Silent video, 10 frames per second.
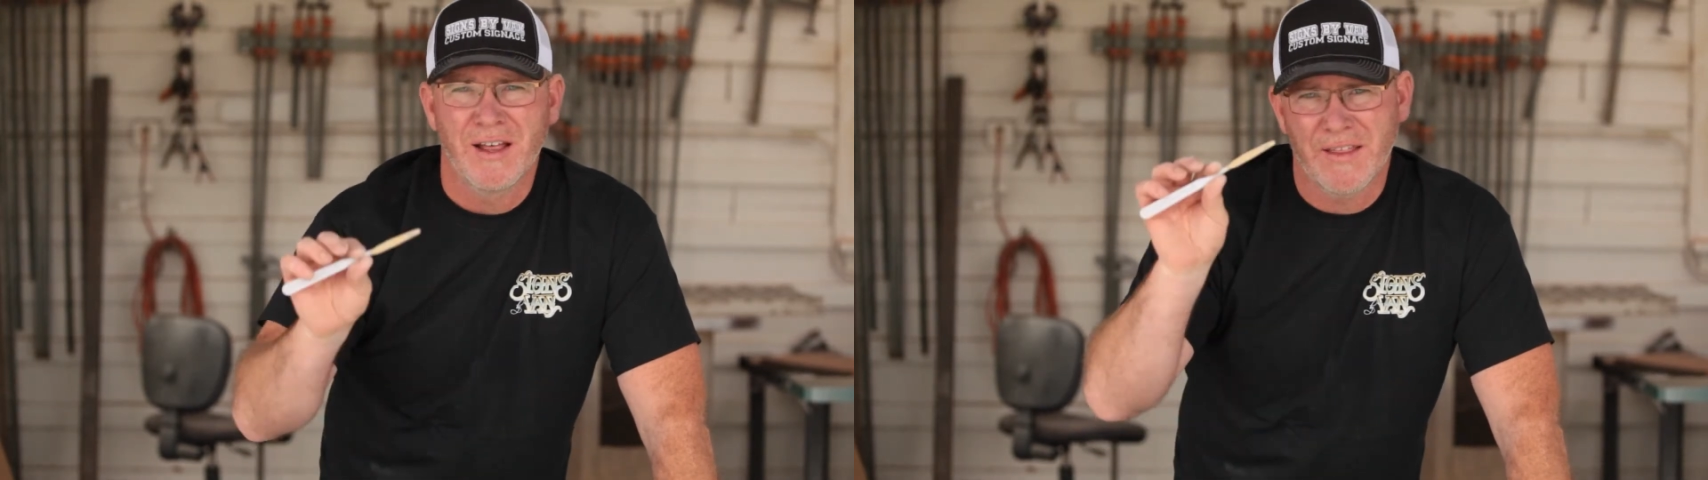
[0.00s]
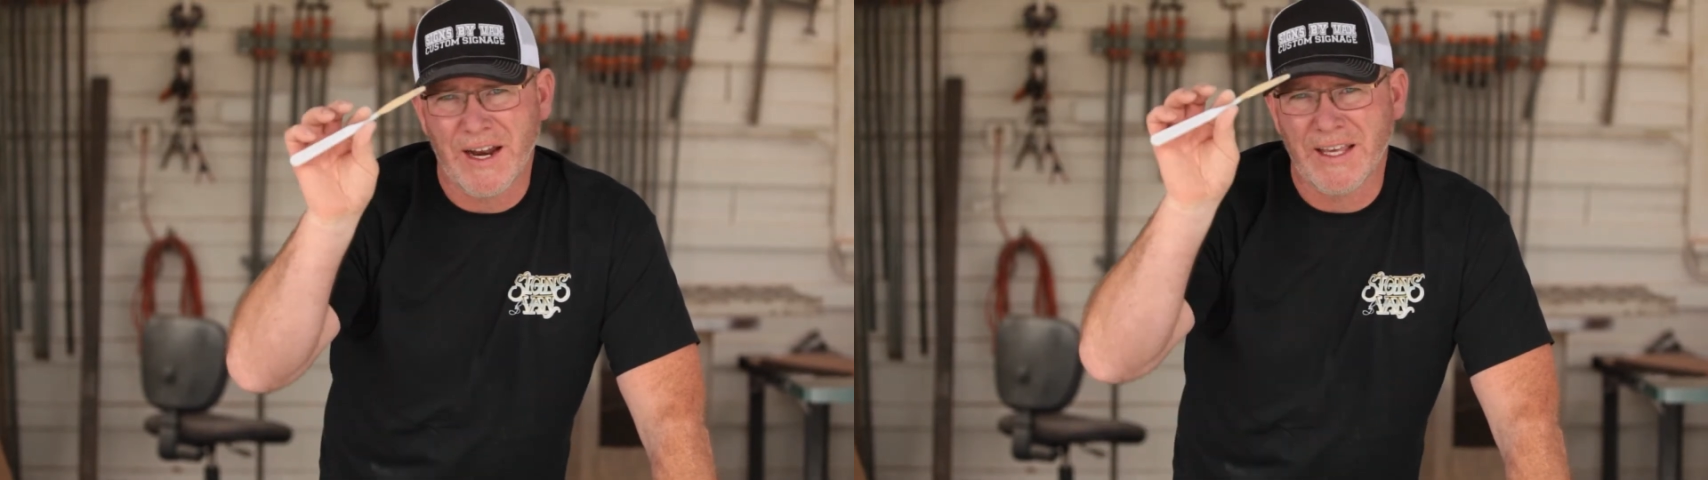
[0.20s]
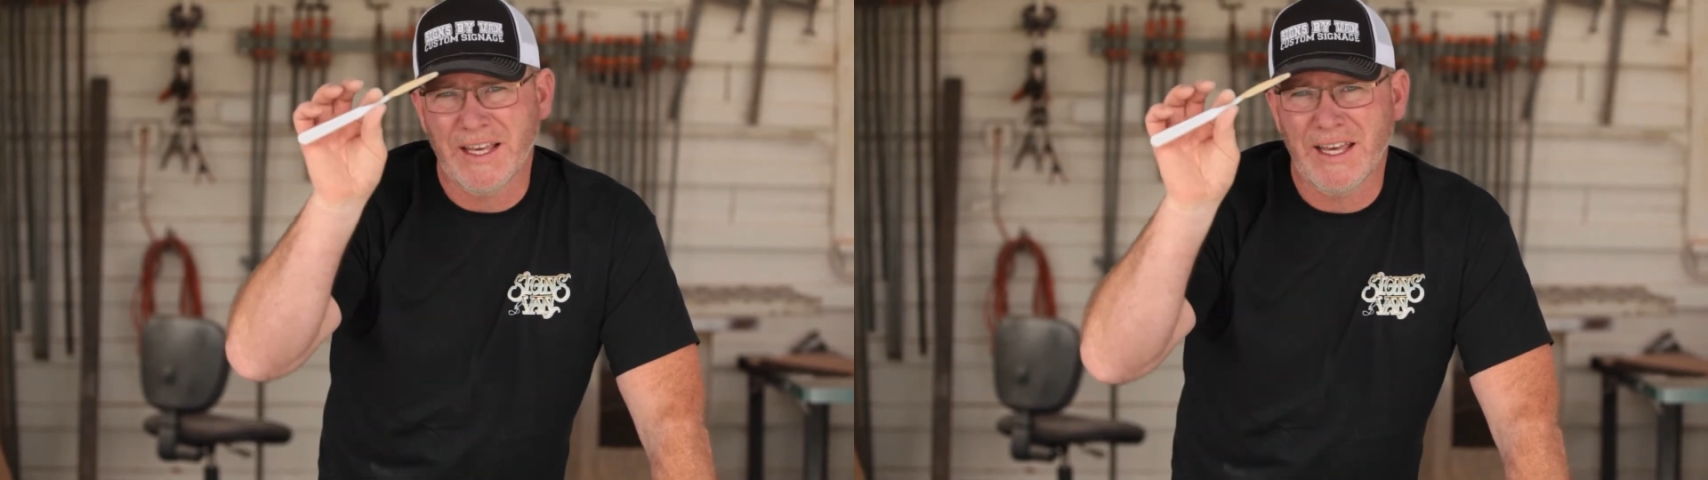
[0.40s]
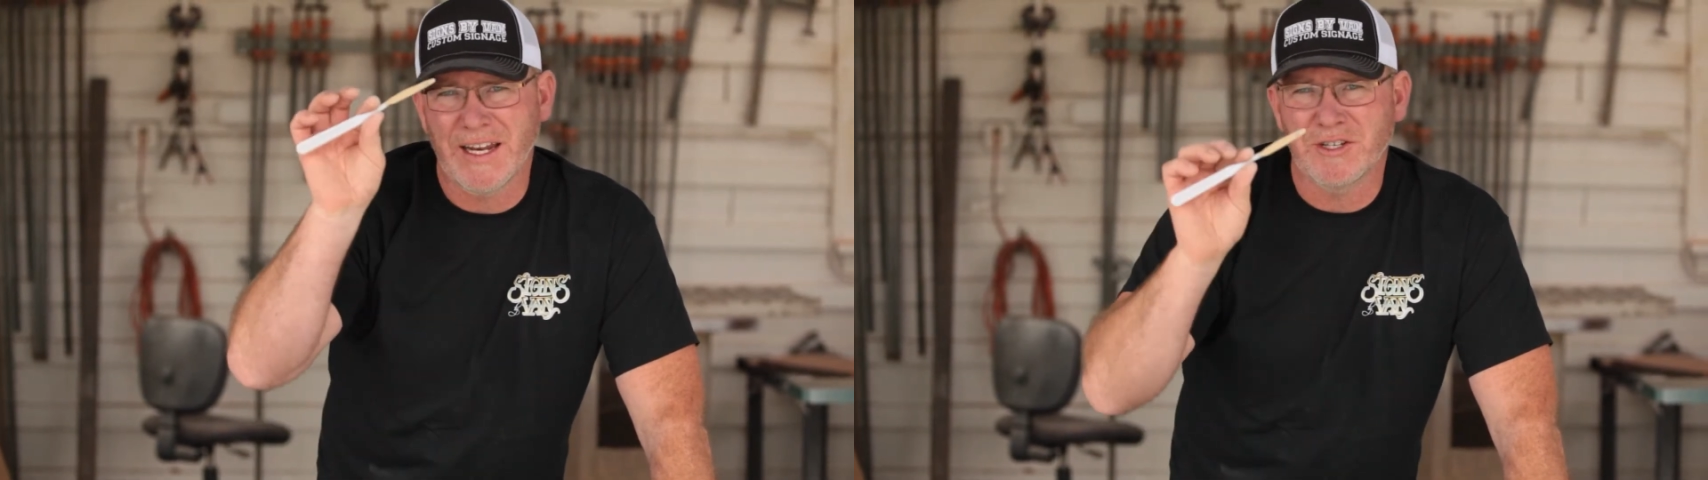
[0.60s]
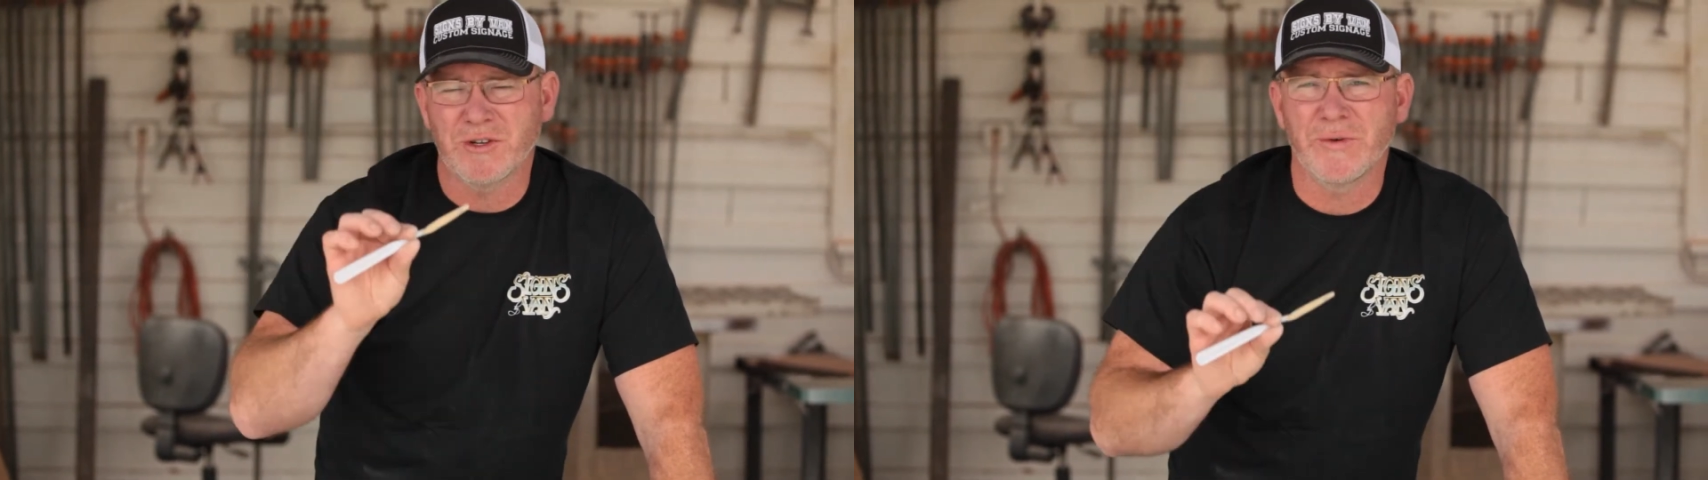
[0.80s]
that I could get
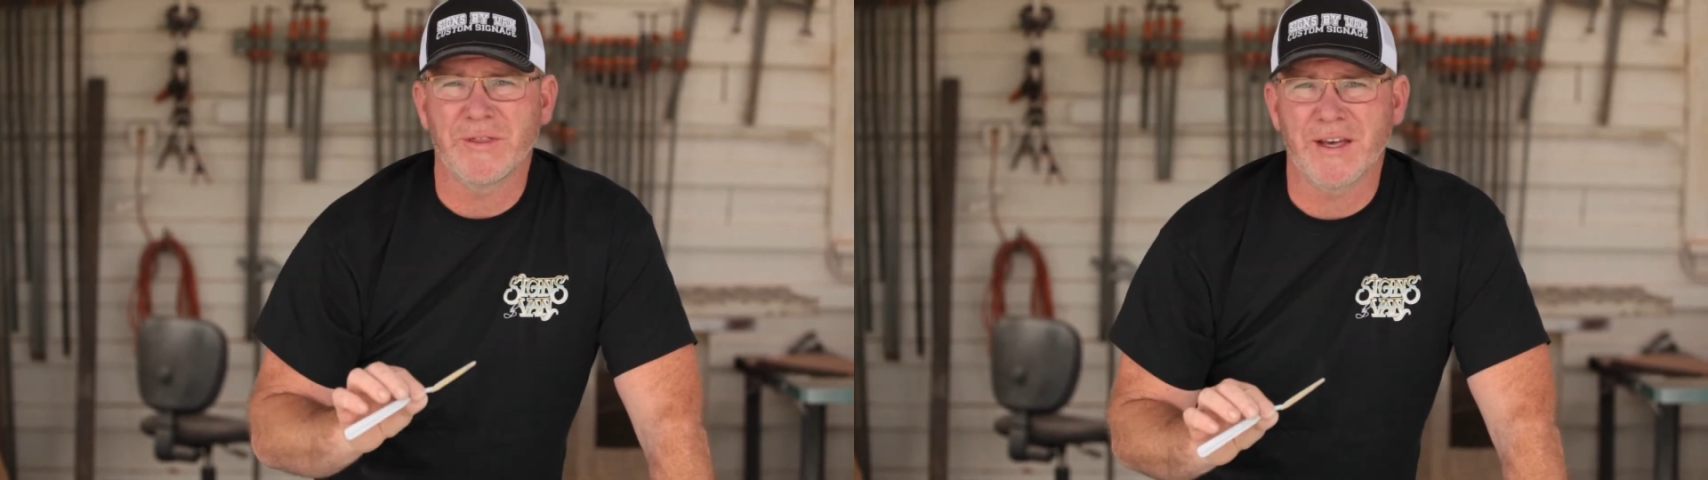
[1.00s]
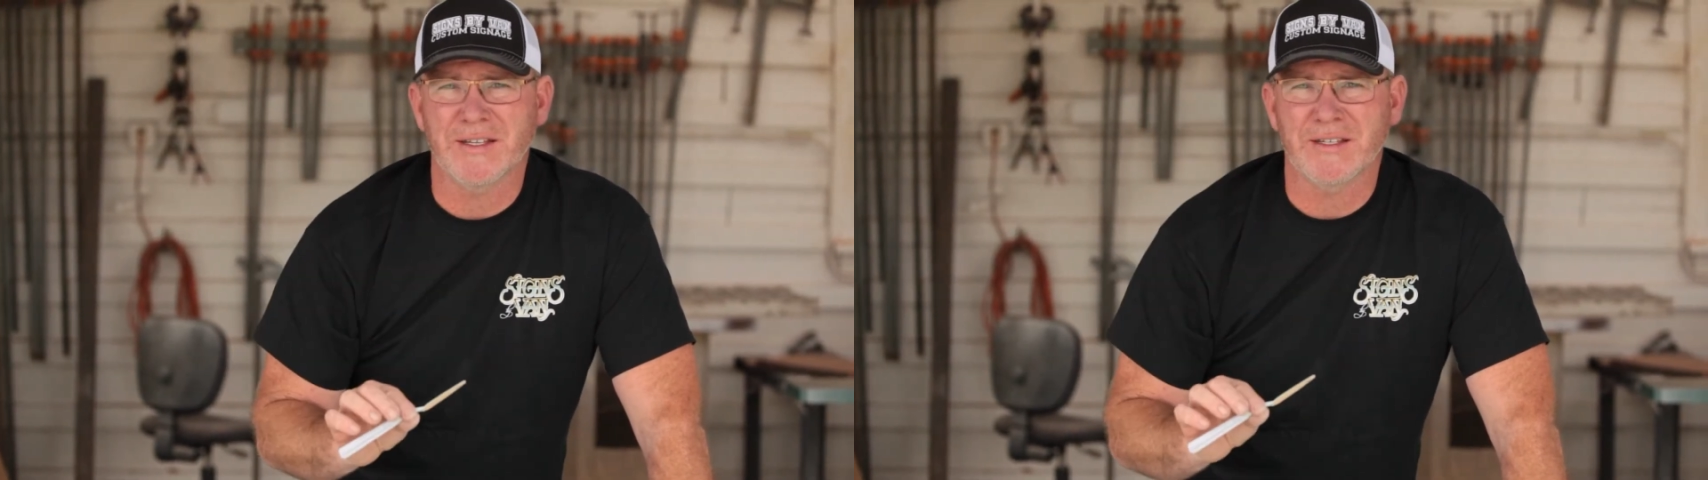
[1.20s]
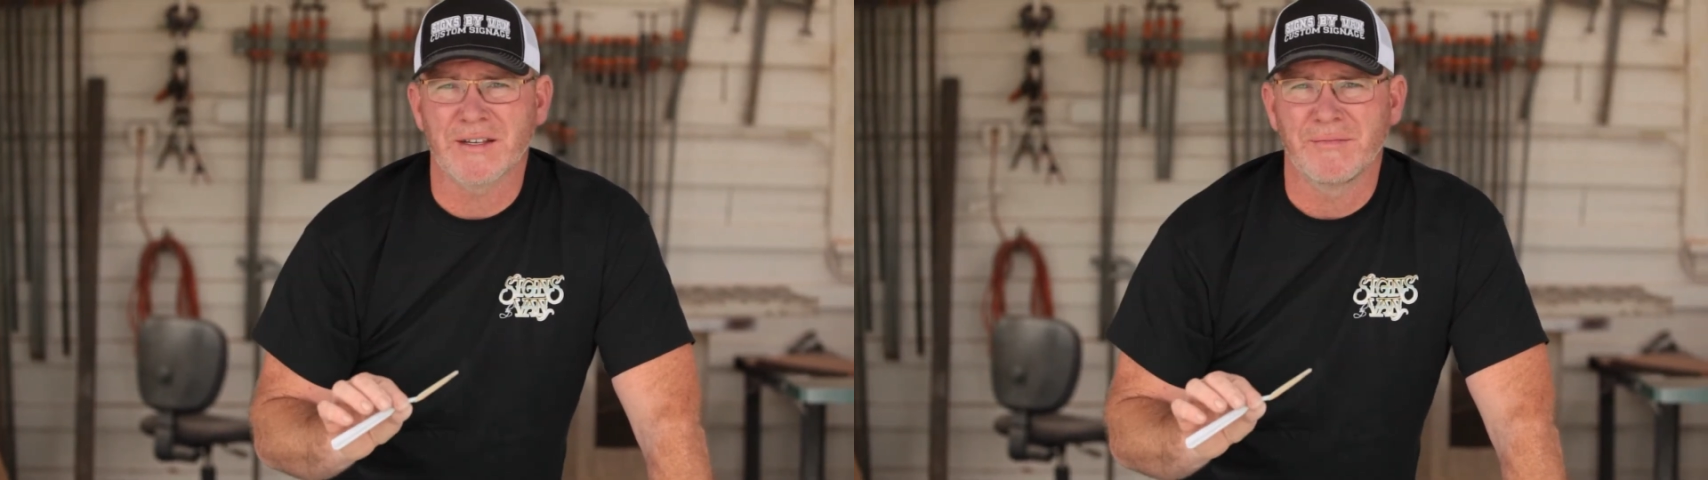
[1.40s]
into with this.